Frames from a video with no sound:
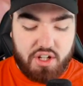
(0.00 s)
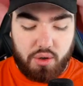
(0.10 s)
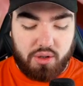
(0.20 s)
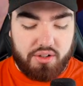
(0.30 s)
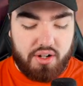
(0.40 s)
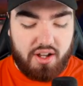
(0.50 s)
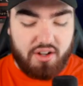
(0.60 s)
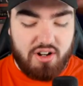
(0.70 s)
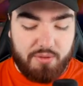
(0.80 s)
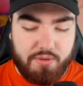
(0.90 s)
the Golden
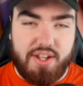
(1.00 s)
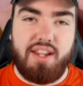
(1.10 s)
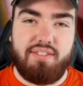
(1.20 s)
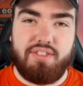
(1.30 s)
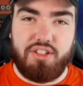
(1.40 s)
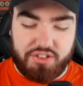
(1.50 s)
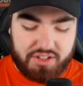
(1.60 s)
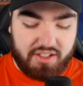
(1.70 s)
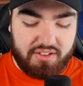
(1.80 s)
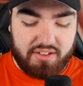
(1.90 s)
Rillaboom in it. You'll
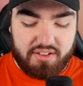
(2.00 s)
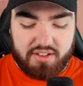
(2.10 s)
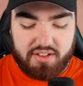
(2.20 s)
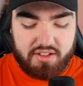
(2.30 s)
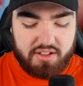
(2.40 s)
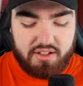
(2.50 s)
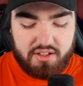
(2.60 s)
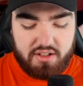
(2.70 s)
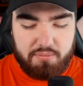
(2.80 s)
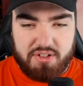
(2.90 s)
see.
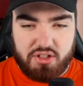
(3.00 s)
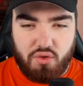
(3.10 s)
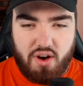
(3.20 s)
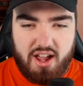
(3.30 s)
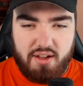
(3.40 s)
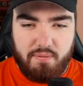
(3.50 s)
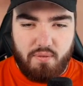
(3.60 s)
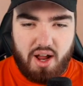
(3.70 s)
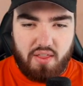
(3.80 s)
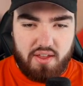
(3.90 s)
Mr.
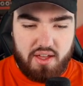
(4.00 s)
Rhyme right